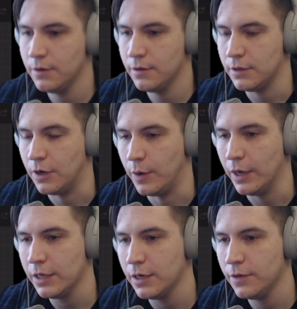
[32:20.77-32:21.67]
No, I
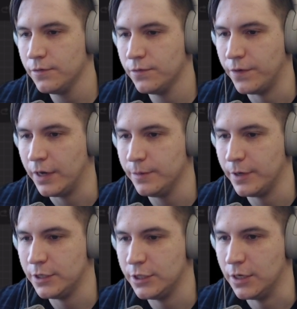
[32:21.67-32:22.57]
can't even find my
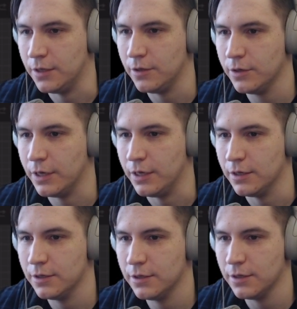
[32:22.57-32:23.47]
channel. Okay,
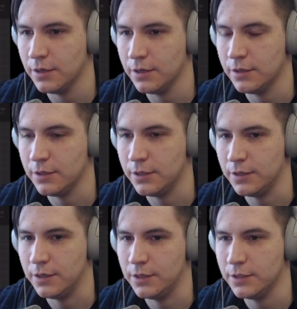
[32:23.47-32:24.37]
there
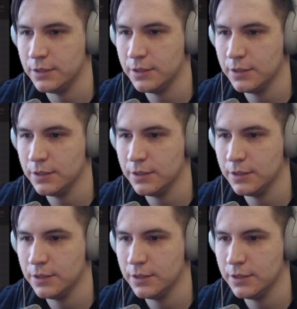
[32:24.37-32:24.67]
it is.